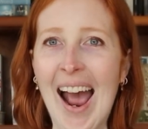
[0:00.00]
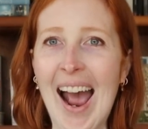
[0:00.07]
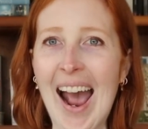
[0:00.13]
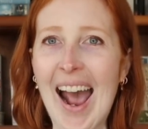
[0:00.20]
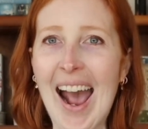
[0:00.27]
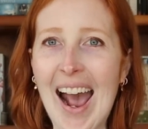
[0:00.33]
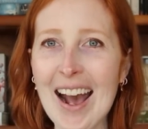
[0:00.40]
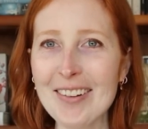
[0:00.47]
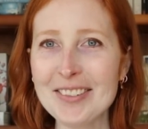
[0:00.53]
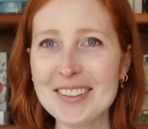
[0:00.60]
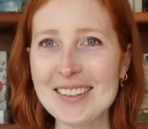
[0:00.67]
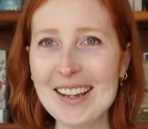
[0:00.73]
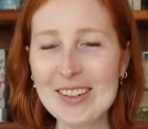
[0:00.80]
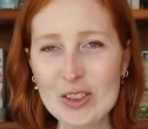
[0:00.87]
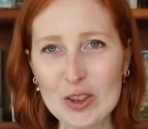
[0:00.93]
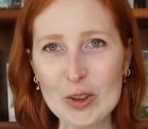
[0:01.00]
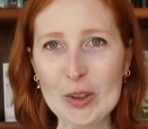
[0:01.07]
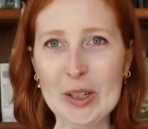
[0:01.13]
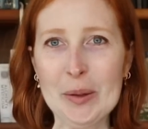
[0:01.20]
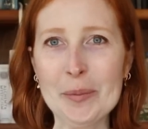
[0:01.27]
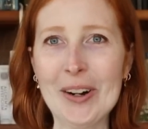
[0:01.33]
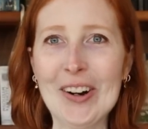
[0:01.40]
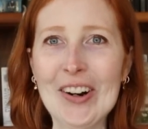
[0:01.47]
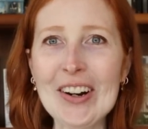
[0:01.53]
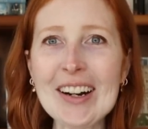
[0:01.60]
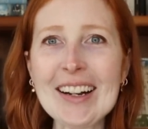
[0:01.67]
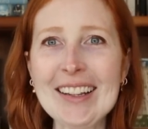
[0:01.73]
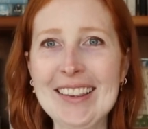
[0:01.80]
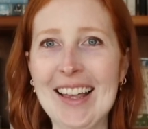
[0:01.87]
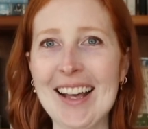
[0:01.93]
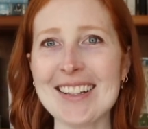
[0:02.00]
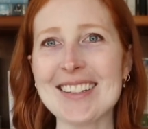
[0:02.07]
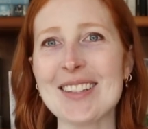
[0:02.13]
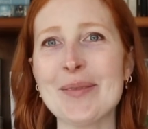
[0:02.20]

half century mark. That's